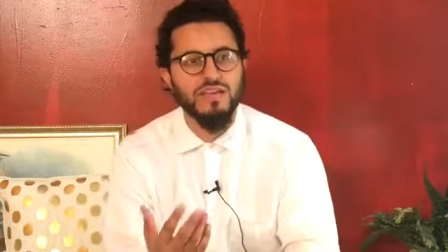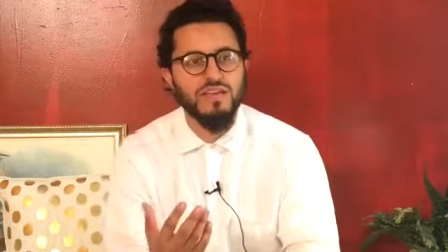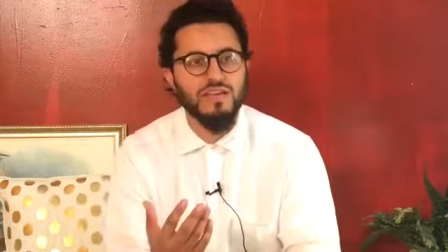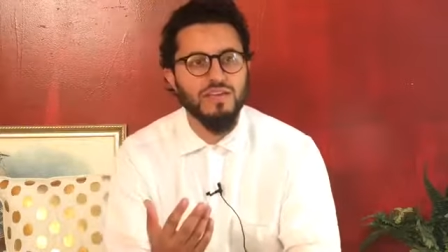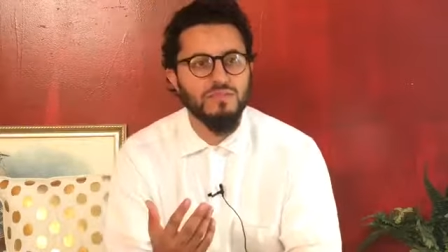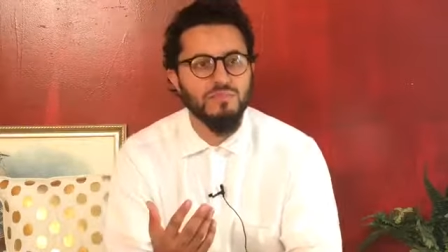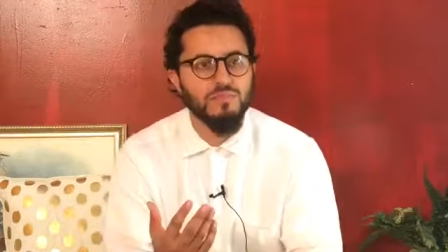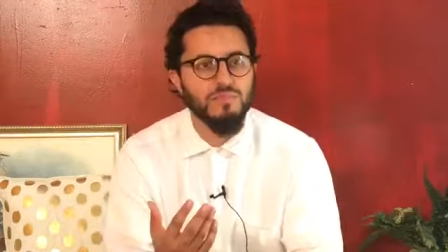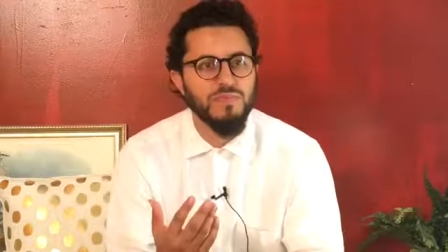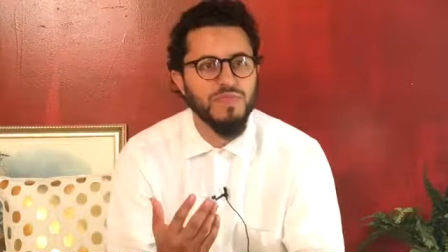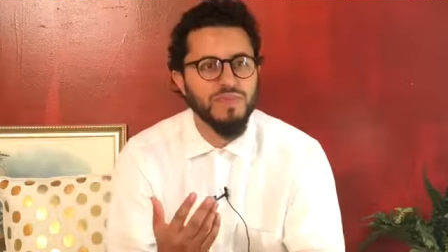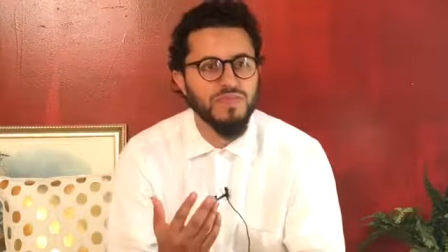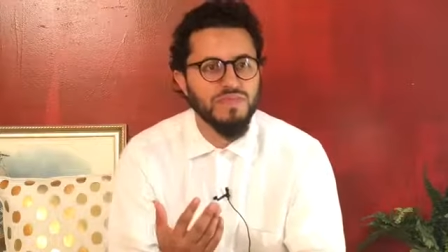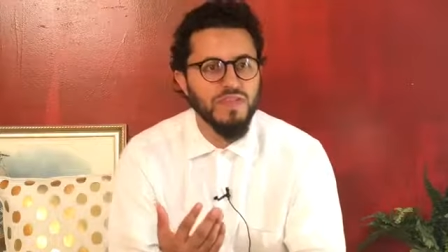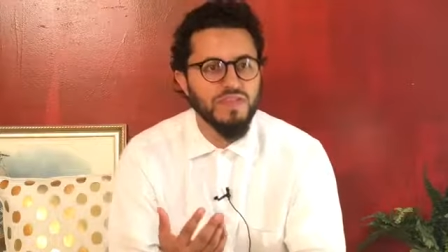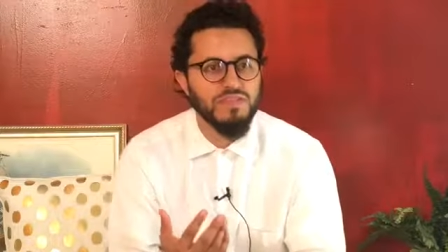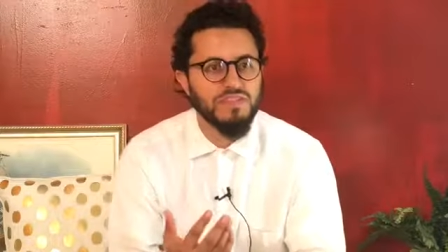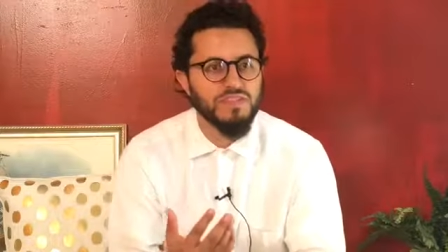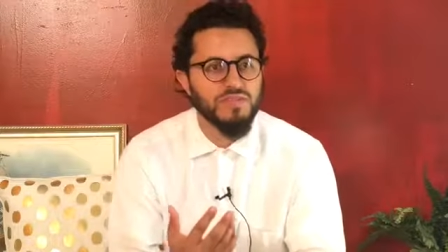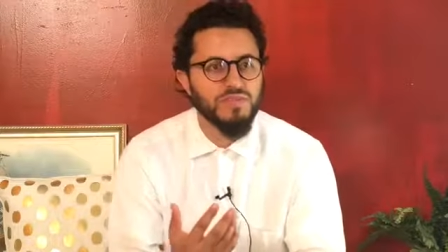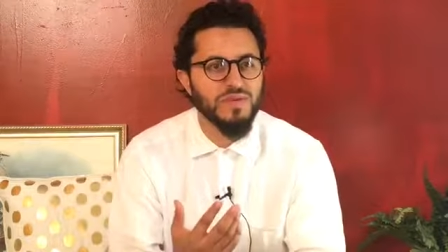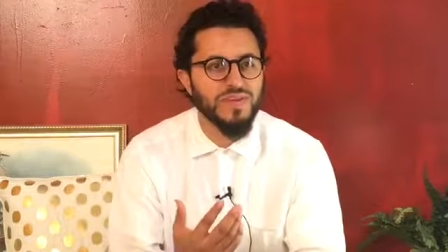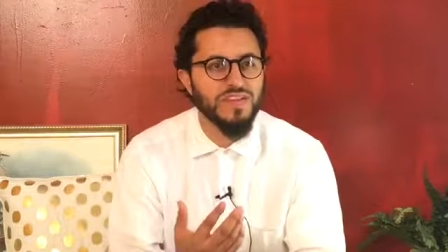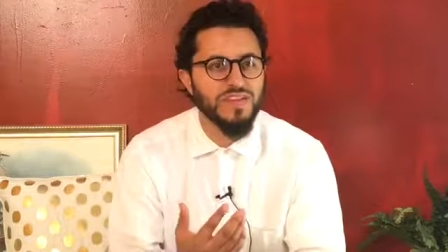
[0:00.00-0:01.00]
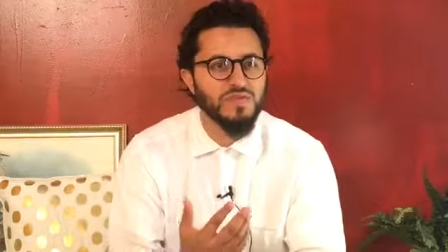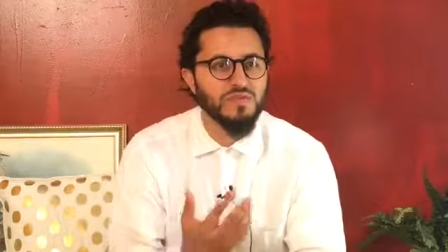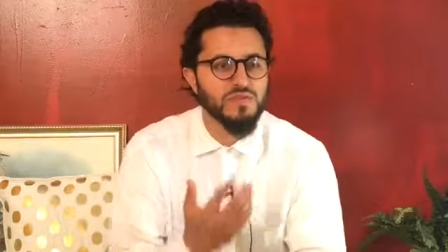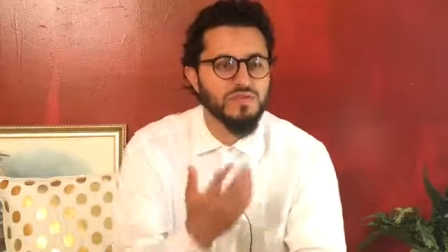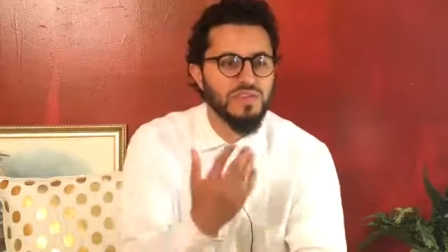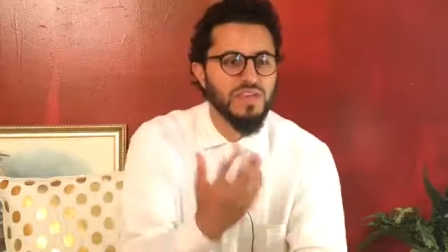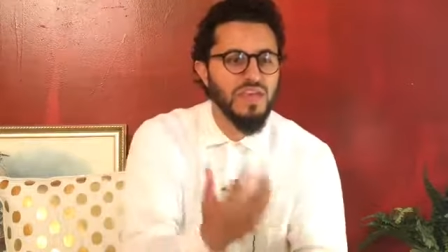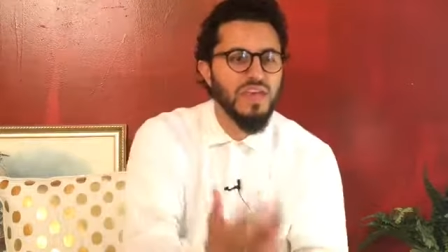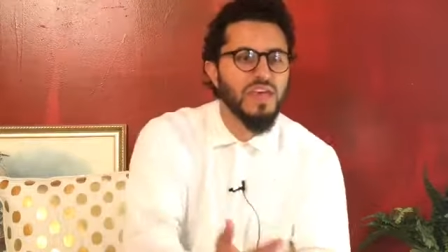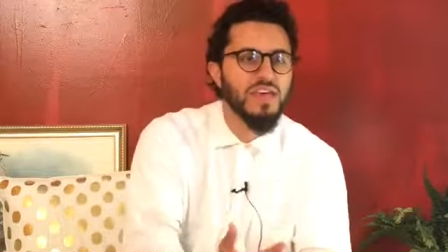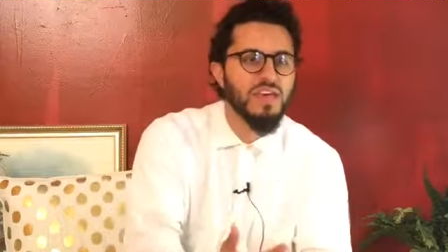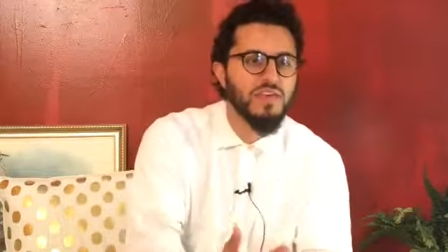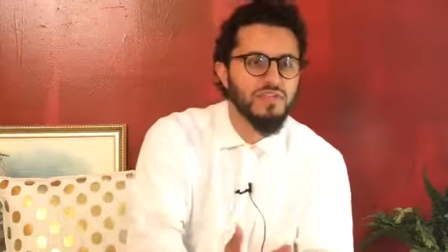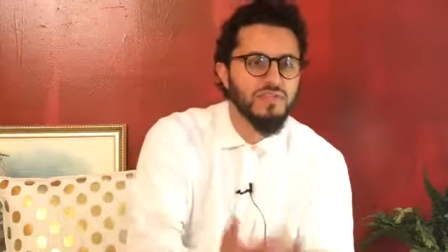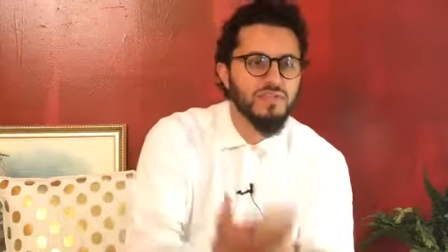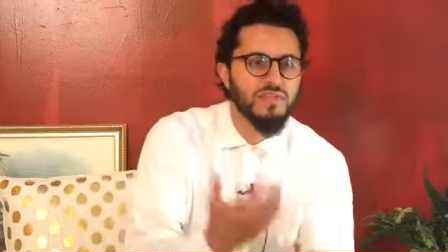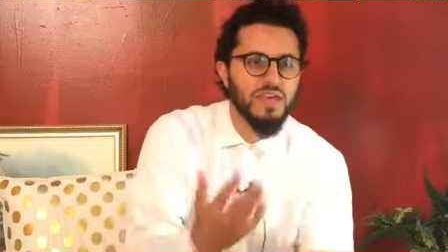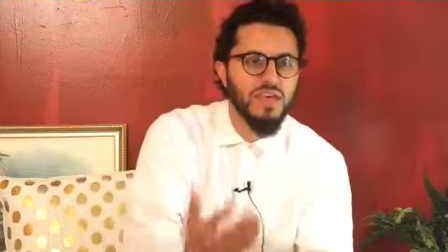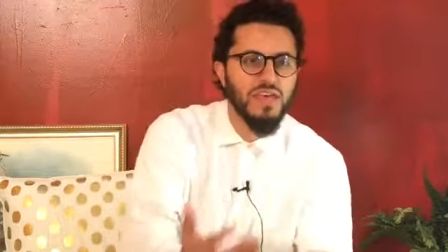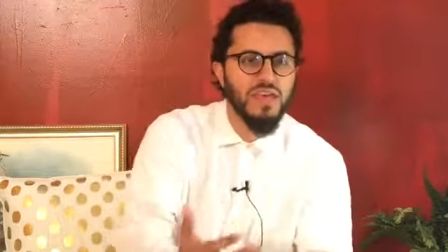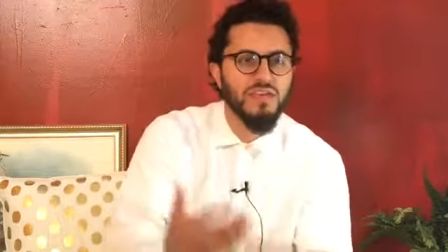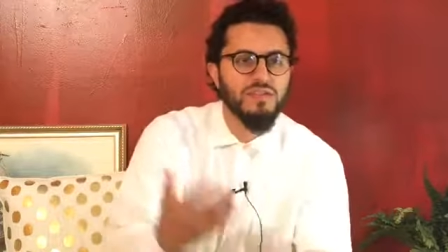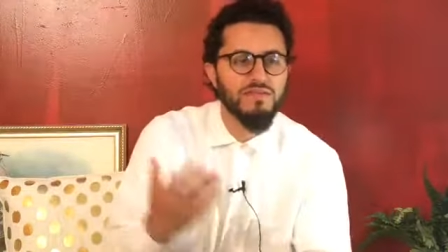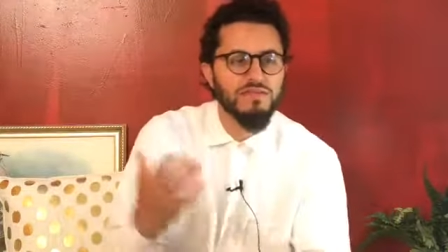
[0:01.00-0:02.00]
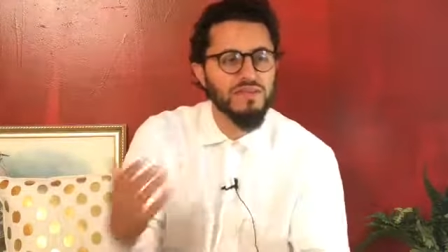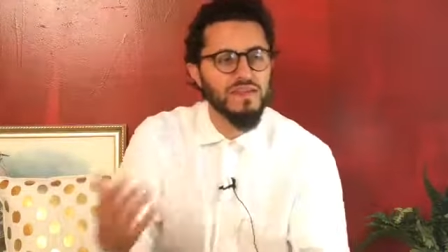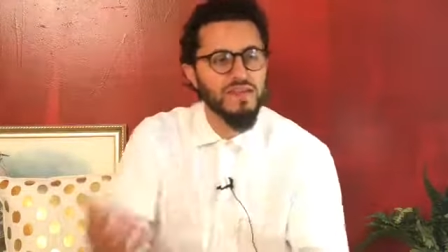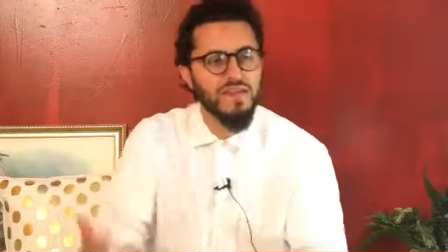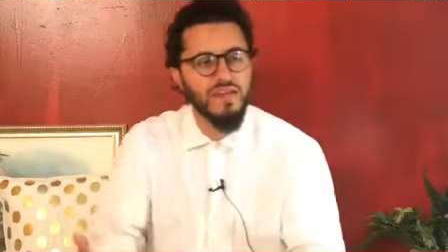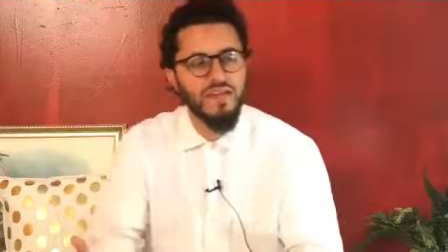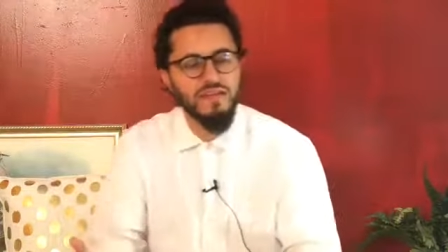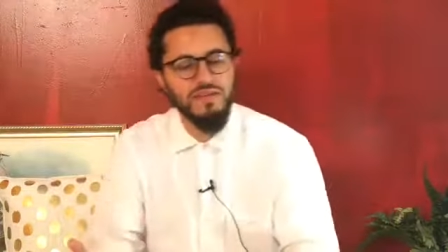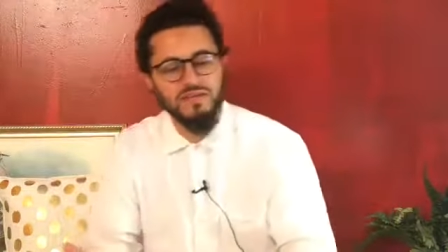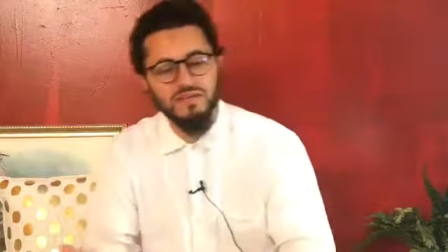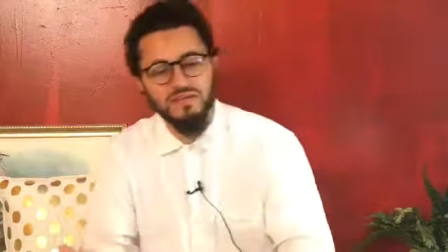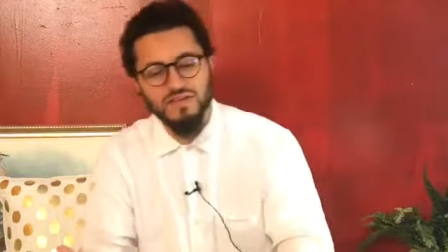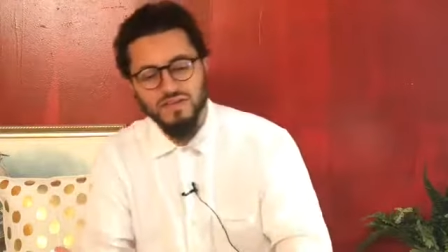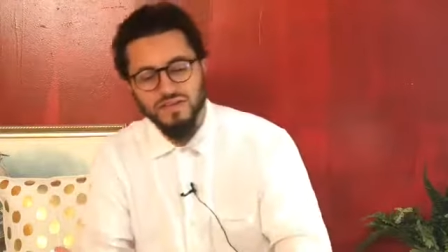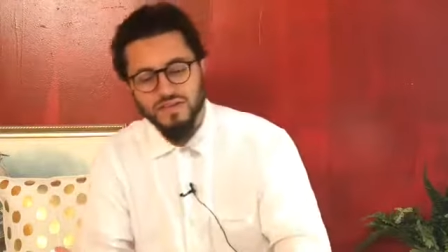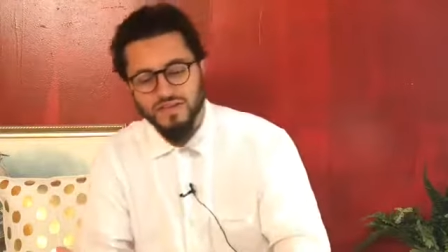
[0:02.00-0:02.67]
the sentence begins with and, and, and.